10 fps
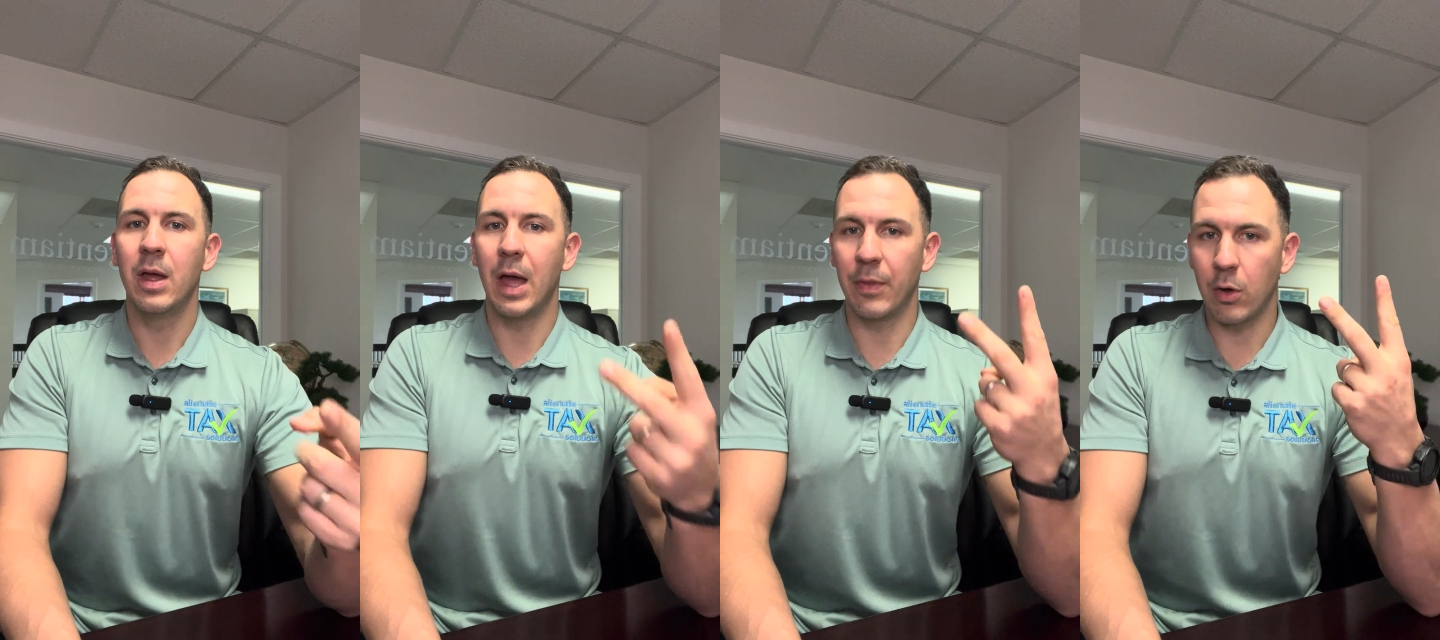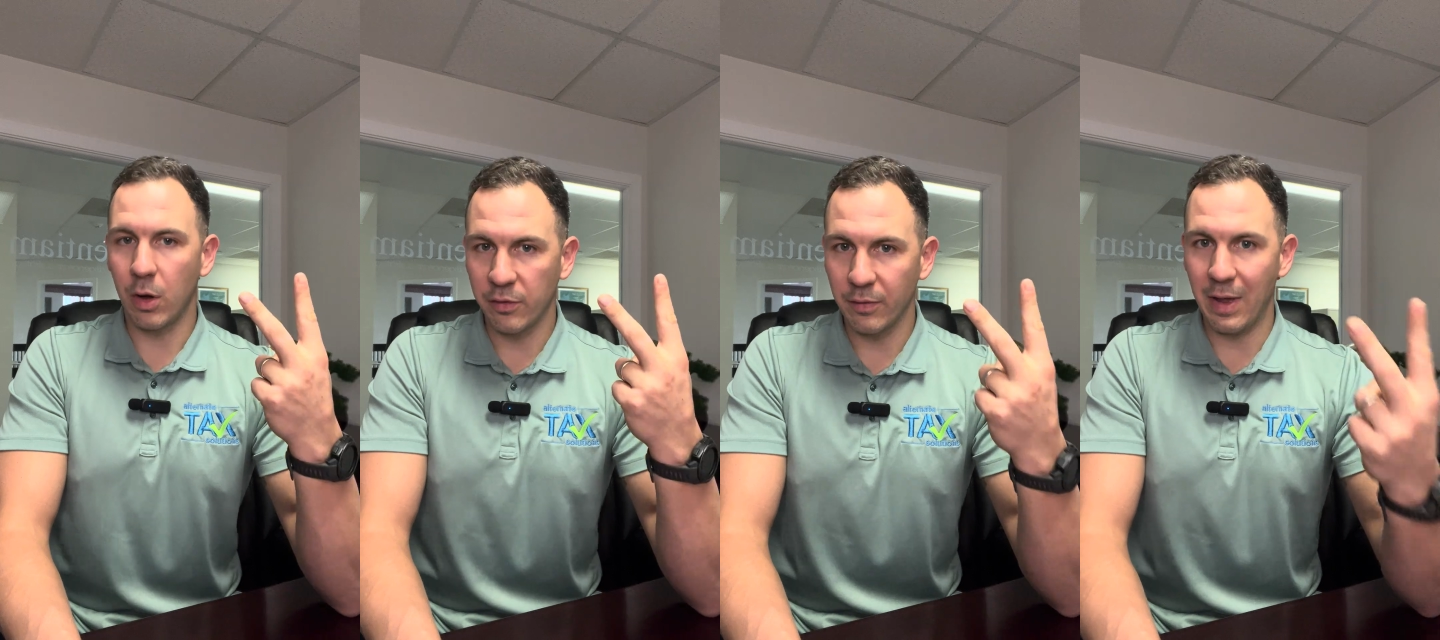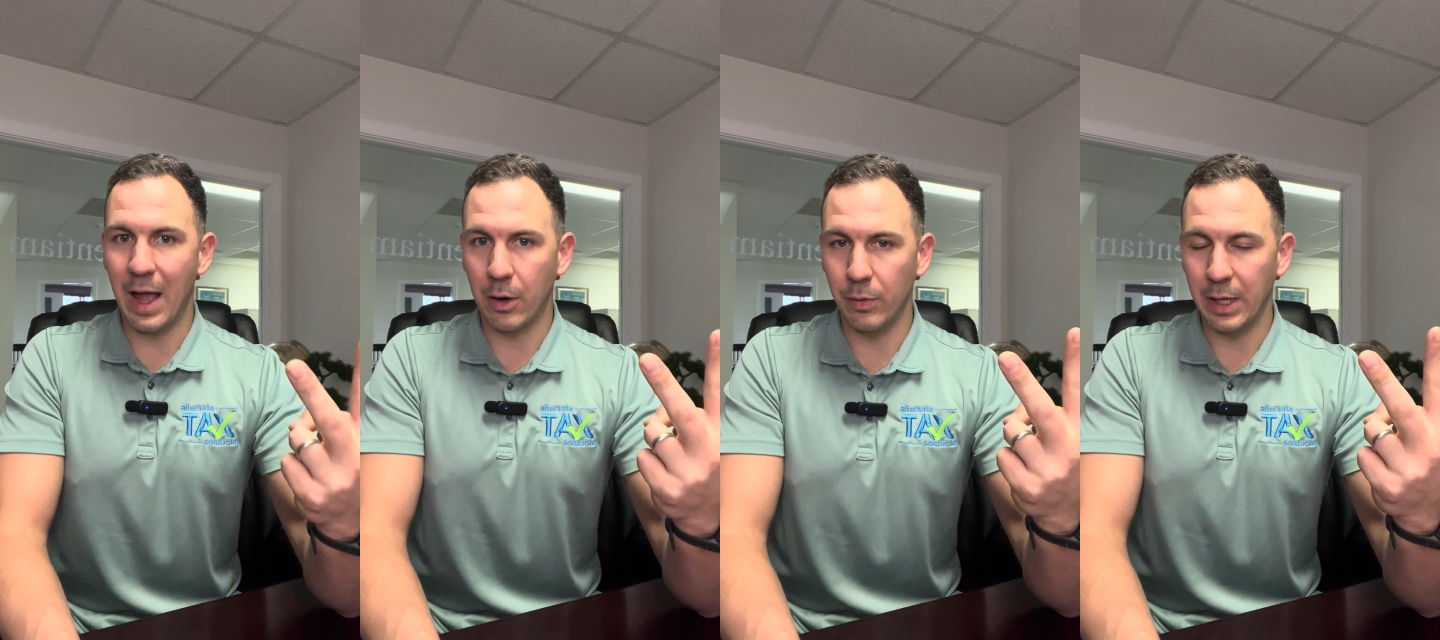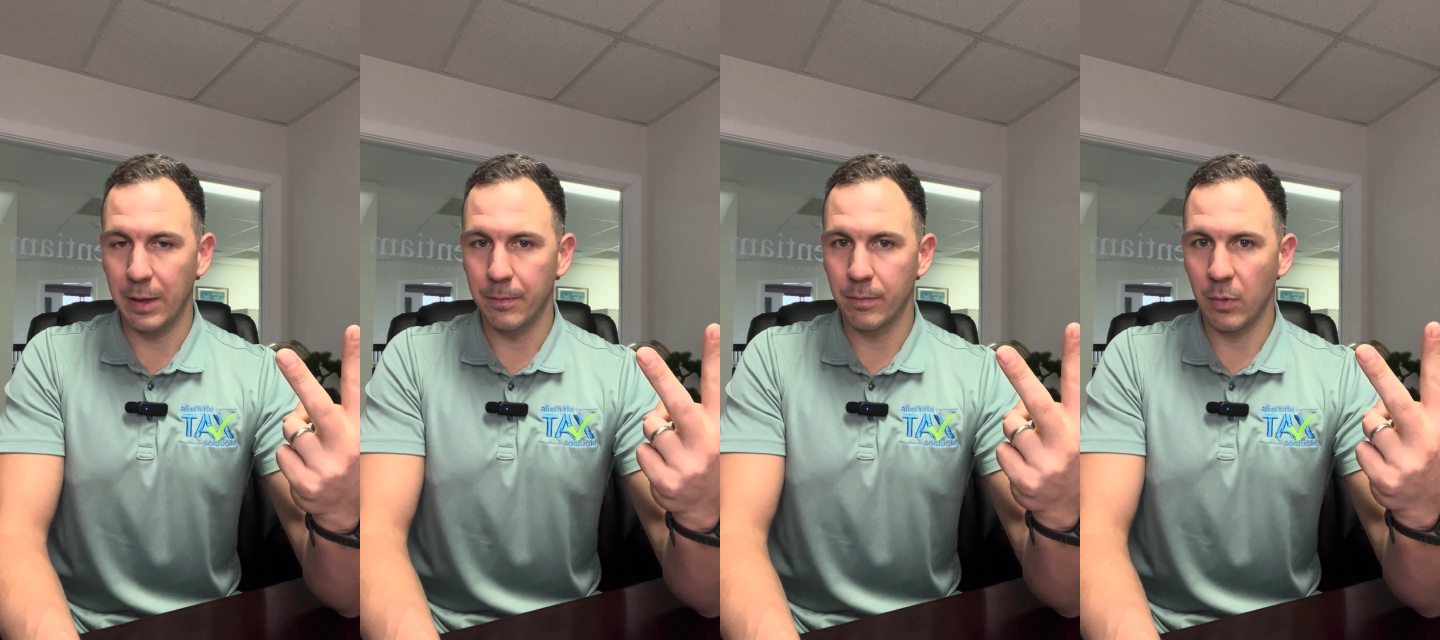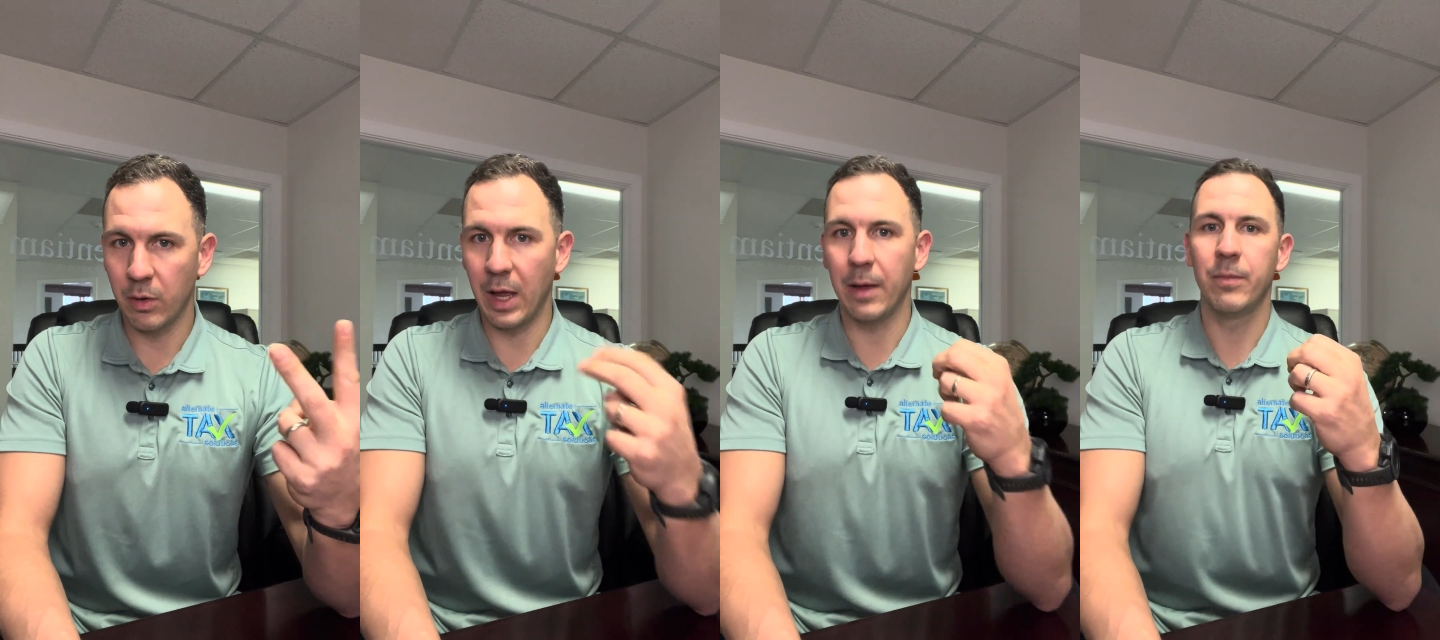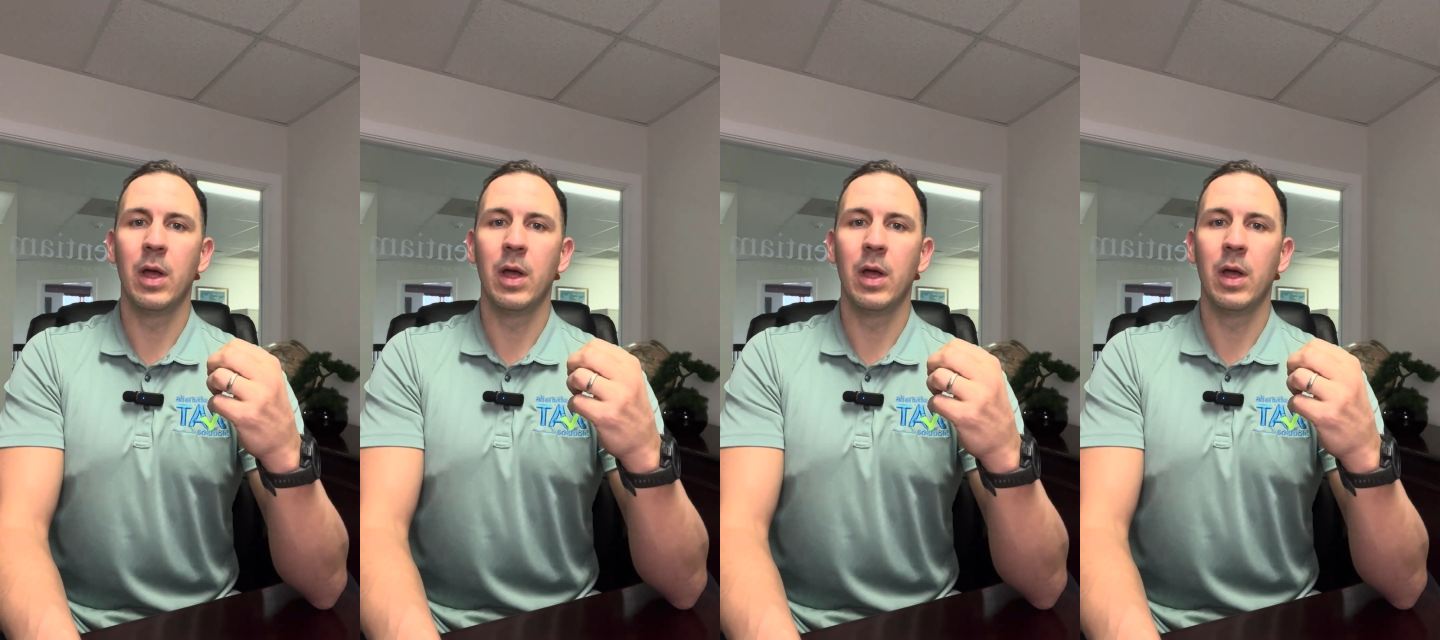and the cost of equity, okay?